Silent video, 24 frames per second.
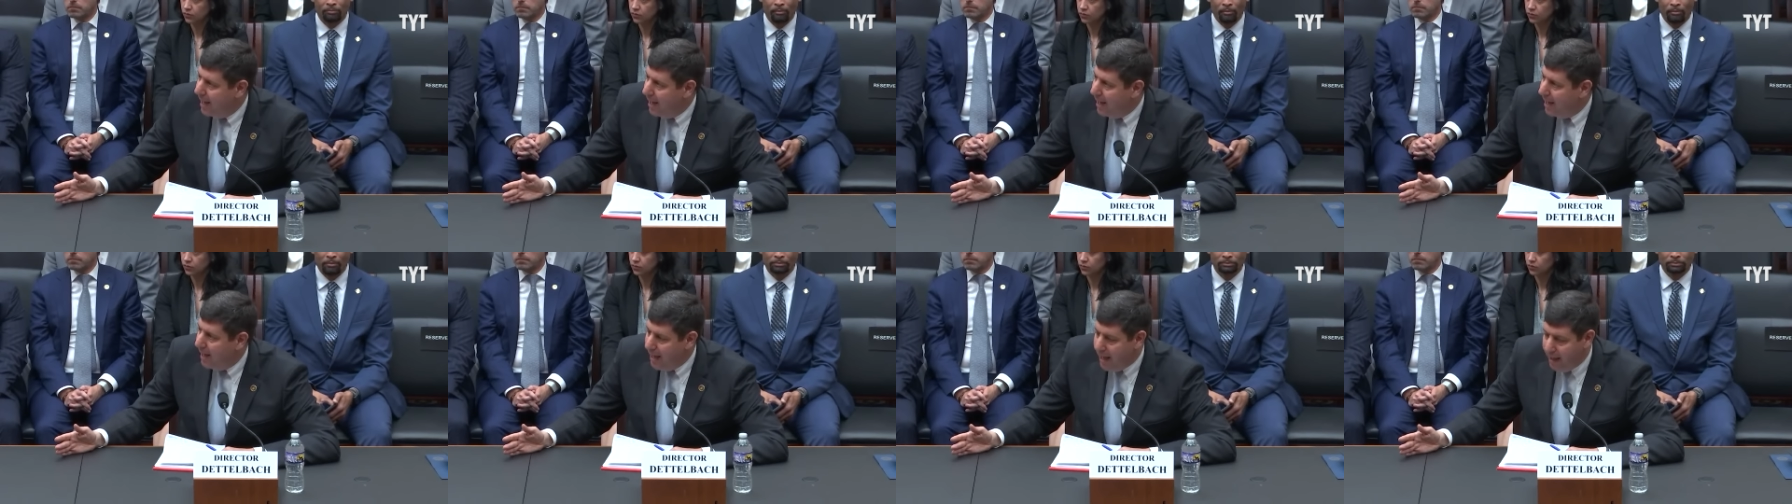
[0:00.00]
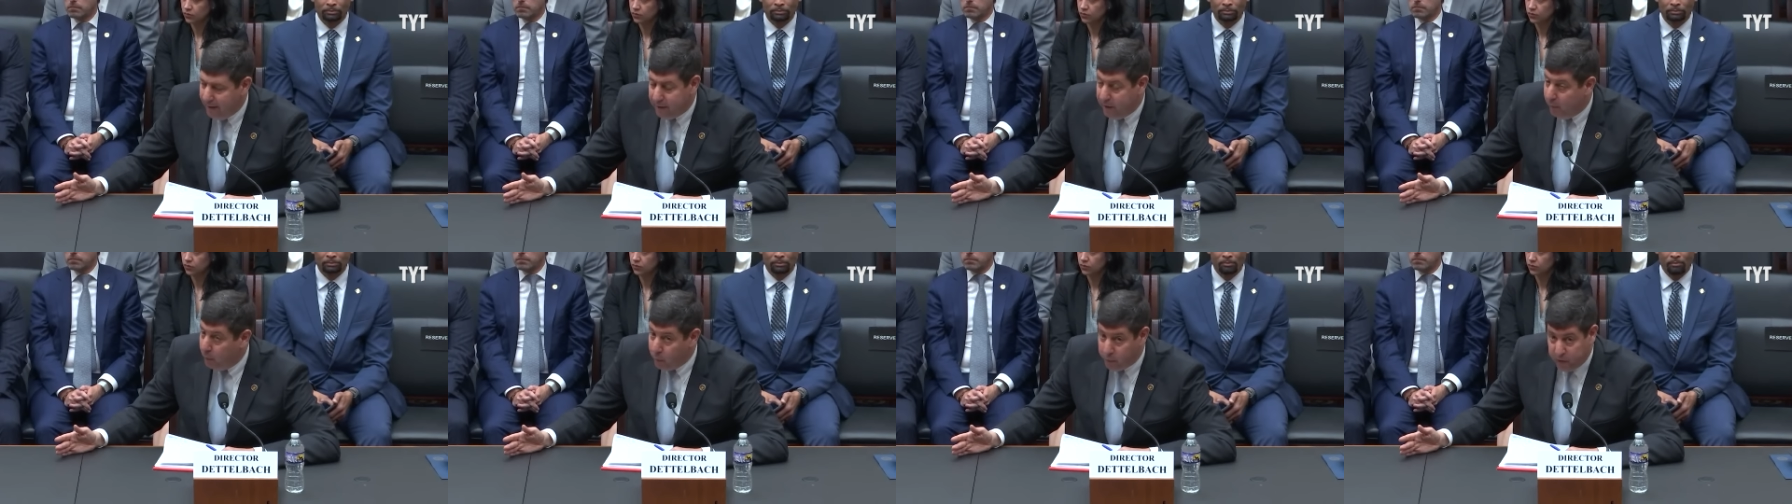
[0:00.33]
Uh,
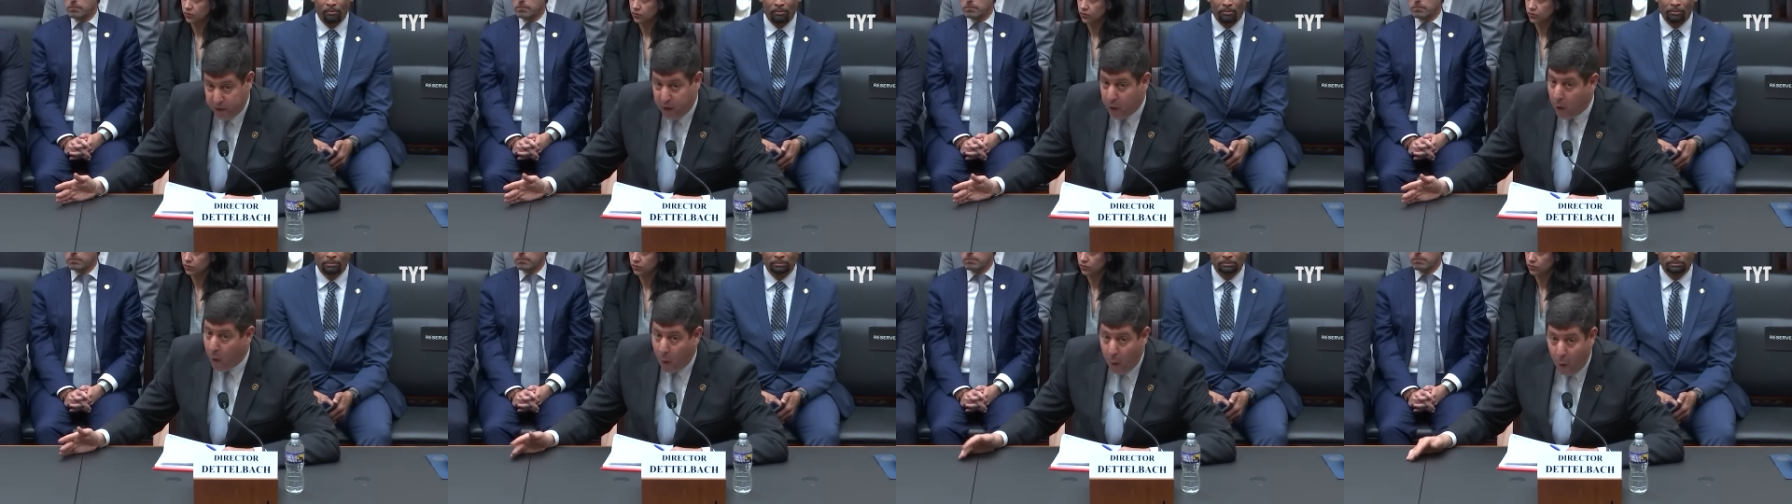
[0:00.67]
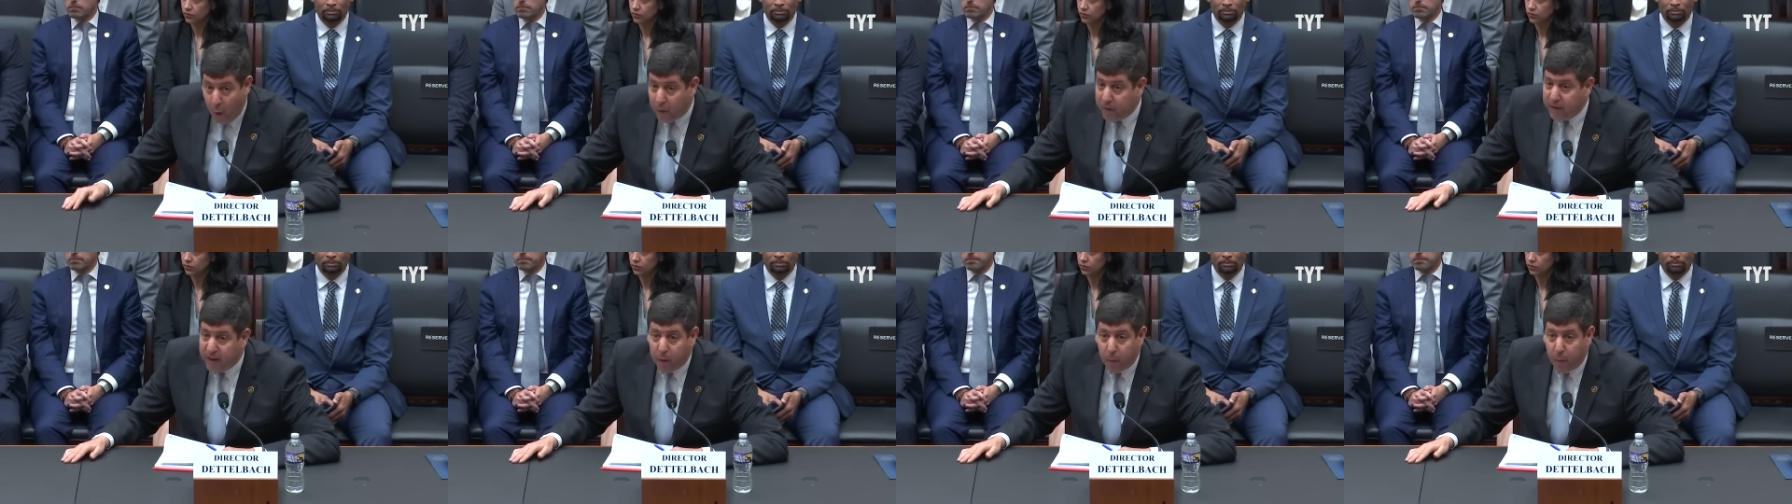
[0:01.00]
and the, the
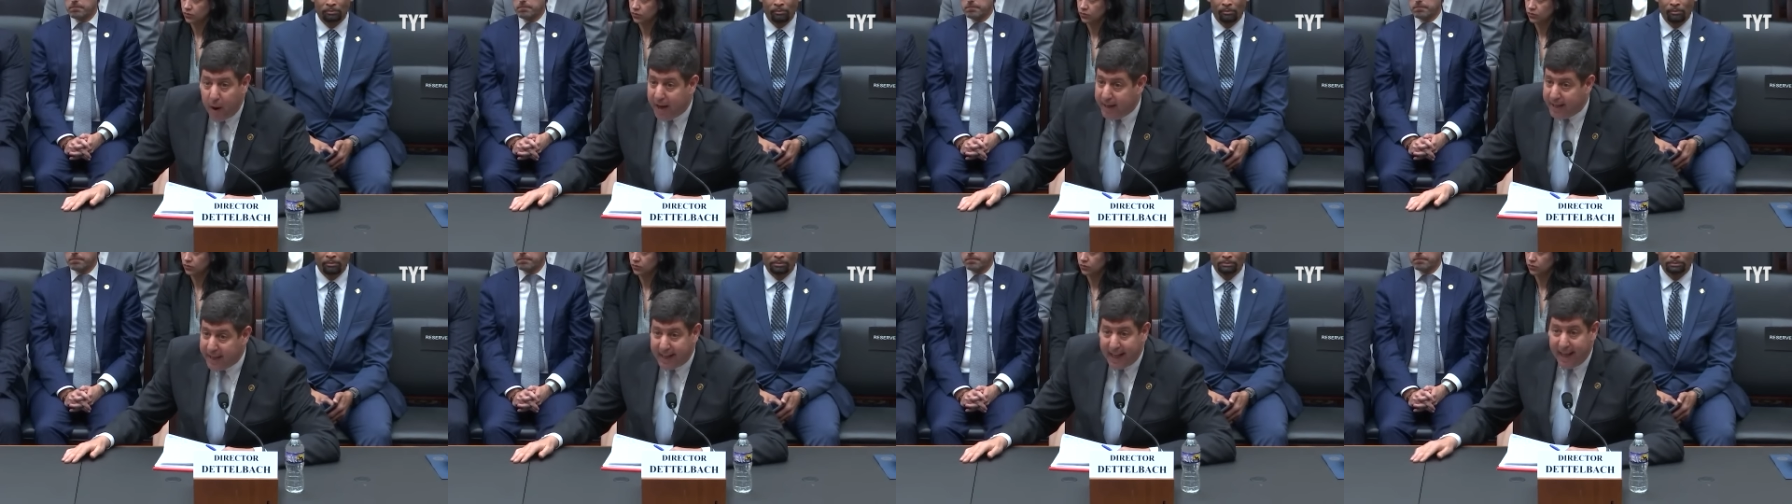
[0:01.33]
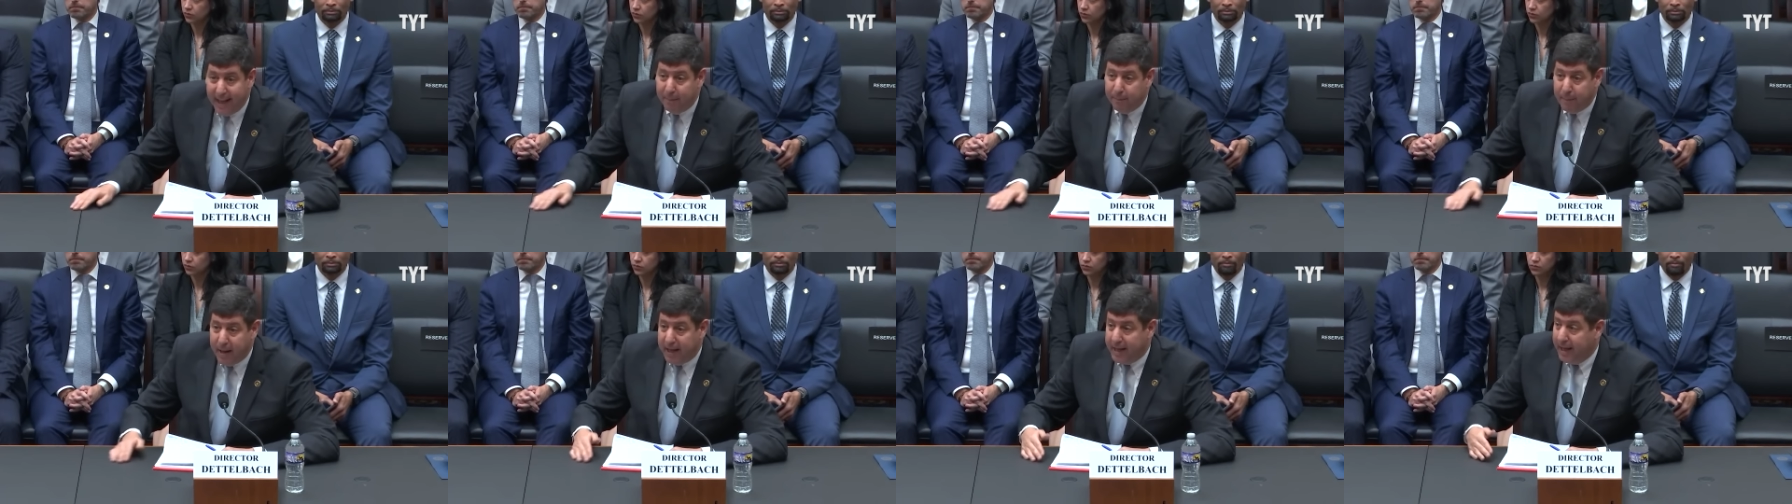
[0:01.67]
only way to
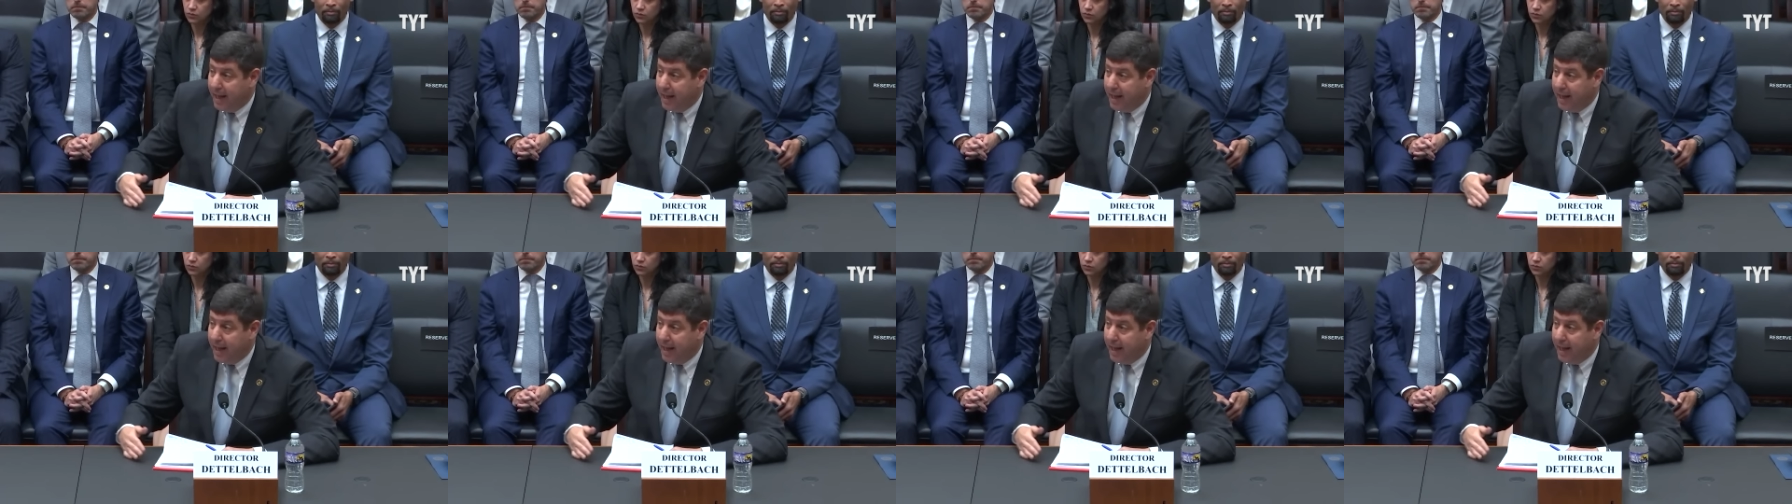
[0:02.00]
get,